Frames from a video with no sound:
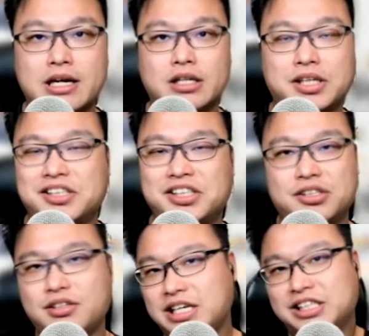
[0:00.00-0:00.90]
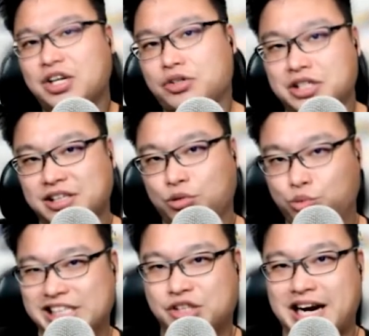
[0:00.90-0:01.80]
So it's not just a
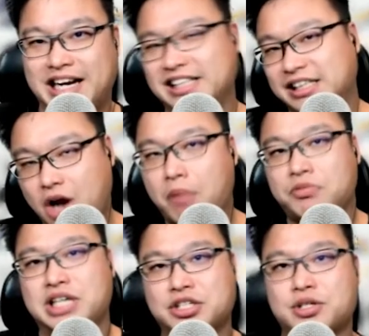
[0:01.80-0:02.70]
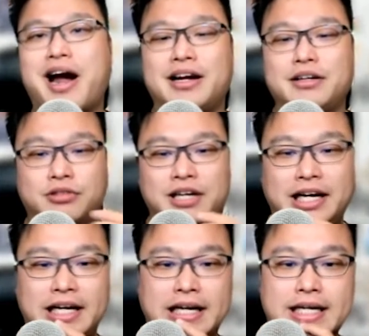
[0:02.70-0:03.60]
wrist tracker, it's an object tracker,
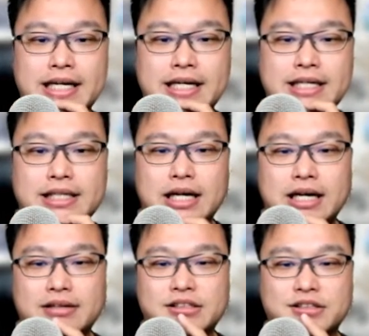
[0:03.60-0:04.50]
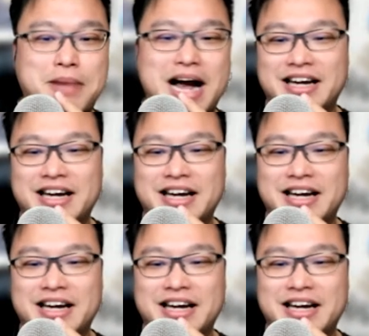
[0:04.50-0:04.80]
really. So bad